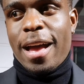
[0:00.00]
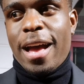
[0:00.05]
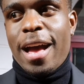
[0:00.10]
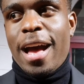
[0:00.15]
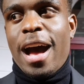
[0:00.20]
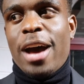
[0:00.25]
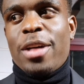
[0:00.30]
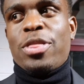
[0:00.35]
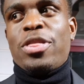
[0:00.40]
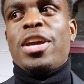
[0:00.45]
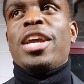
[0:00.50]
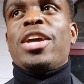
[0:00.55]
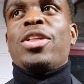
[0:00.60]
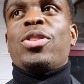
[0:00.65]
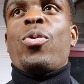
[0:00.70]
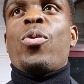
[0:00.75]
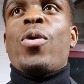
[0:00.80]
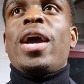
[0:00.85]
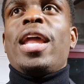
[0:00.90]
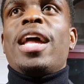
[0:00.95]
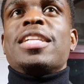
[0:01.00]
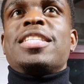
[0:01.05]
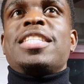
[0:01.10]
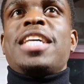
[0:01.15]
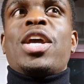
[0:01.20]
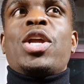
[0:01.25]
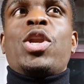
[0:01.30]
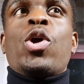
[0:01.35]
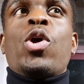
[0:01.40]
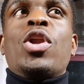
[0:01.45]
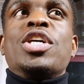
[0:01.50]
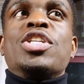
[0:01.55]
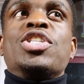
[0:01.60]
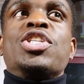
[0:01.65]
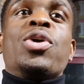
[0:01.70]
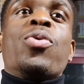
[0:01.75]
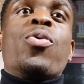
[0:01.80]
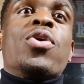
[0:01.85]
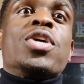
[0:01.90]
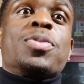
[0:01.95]
I think the way that technology
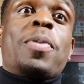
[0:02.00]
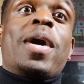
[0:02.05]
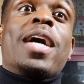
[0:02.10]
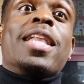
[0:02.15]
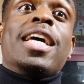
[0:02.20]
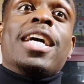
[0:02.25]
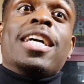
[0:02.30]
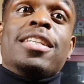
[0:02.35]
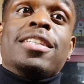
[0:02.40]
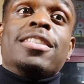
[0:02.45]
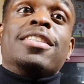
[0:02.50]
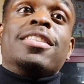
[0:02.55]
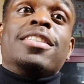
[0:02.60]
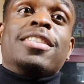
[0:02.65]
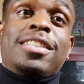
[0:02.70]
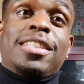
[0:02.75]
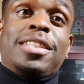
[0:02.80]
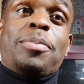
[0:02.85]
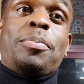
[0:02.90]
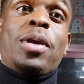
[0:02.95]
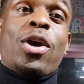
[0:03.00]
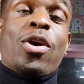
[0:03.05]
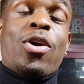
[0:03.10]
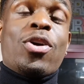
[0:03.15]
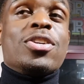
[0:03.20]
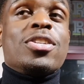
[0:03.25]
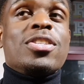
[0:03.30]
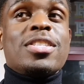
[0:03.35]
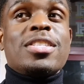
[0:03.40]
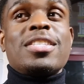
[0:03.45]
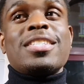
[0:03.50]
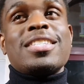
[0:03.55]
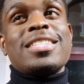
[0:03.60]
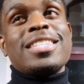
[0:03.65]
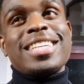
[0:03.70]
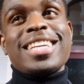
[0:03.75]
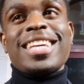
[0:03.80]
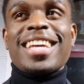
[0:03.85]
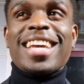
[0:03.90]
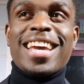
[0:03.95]
was back then, because
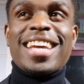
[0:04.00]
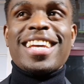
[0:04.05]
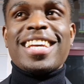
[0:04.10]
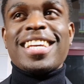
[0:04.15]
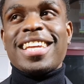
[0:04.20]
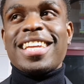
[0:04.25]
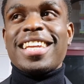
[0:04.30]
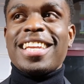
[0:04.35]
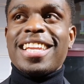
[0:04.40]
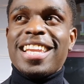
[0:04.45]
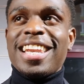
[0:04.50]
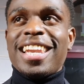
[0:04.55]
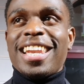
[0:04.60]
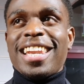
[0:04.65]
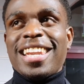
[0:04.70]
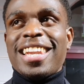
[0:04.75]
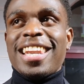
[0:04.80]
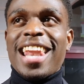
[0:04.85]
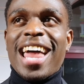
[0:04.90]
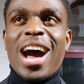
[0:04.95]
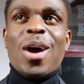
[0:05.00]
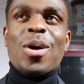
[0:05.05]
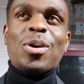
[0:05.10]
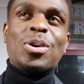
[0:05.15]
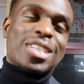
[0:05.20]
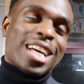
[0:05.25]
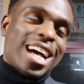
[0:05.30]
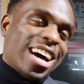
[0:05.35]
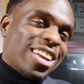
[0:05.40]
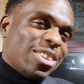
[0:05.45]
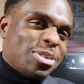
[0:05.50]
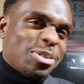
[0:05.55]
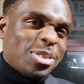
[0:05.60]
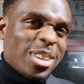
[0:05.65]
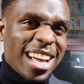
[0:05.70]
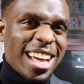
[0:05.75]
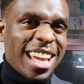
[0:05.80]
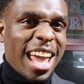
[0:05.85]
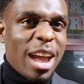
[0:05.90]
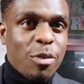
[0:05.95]
now it's kind of
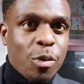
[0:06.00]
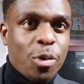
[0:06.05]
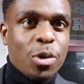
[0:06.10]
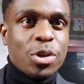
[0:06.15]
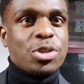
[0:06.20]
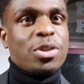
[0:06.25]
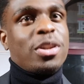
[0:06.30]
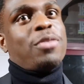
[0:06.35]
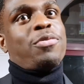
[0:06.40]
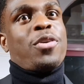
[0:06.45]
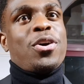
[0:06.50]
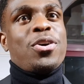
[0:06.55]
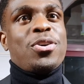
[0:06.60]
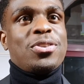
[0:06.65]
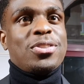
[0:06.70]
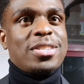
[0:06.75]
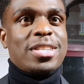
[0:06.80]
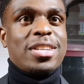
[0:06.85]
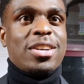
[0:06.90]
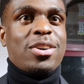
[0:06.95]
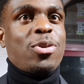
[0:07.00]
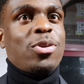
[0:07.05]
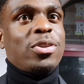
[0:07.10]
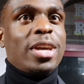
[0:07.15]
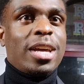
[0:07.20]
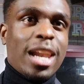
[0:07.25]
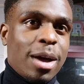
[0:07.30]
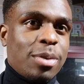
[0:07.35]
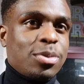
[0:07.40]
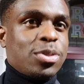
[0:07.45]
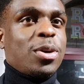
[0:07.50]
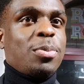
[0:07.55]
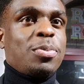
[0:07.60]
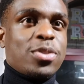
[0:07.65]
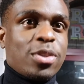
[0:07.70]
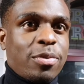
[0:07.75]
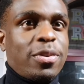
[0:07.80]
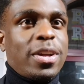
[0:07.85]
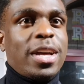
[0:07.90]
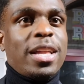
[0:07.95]
like everyone's on their phones or on their laptops, stuff
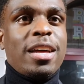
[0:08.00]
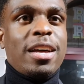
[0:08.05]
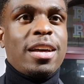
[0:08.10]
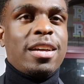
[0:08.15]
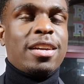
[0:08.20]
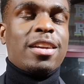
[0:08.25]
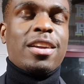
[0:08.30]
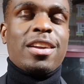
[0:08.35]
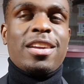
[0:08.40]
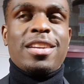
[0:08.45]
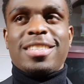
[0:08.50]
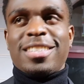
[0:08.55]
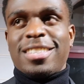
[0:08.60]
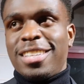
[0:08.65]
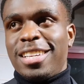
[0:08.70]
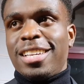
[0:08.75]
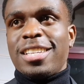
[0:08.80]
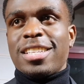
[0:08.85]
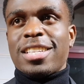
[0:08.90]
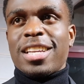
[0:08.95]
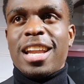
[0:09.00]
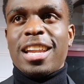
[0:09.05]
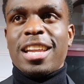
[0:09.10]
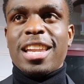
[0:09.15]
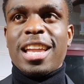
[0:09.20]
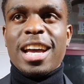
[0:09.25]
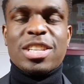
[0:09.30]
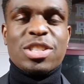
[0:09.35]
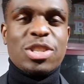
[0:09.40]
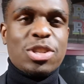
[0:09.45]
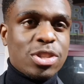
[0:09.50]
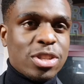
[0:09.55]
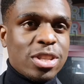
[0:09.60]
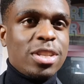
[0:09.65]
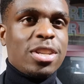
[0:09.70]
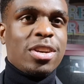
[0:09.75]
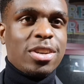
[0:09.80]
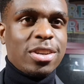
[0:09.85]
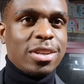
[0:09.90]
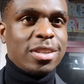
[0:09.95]
like that. It's, it's kind of nice to see, you
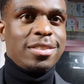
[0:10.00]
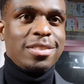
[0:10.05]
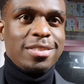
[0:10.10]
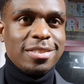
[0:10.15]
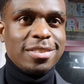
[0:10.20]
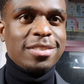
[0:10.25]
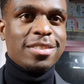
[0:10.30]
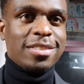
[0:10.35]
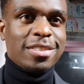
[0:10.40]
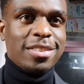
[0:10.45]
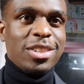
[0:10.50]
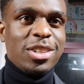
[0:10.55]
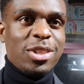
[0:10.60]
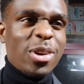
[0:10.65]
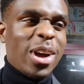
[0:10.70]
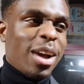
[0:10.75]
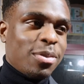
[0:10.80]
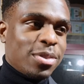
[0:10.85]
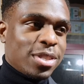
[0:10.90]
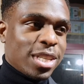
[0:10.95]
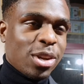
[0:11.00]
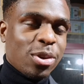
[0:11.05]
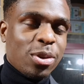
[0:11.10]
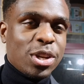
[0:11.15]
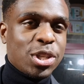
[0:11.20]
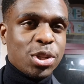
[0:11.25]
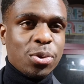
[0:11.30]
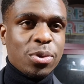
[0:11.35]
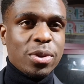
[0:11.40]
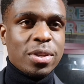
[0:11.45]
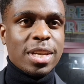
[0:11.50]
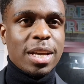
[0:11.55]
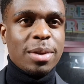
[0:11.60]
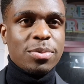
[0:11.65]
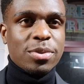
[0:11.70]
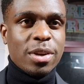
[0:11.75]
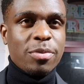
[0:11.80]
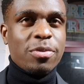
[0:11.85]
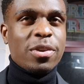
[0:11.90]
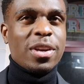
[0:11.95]
know, not having technology all the time.
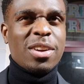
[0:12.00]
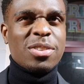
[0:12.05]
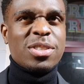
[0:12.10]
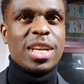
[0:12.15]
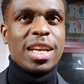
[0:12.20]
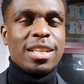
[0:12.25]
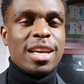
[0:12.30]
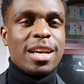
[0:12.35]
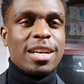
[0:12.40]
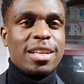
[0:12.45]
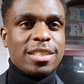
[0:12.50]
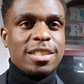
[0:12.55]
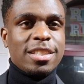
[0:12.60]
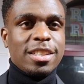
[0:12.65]
So I think I'll take that.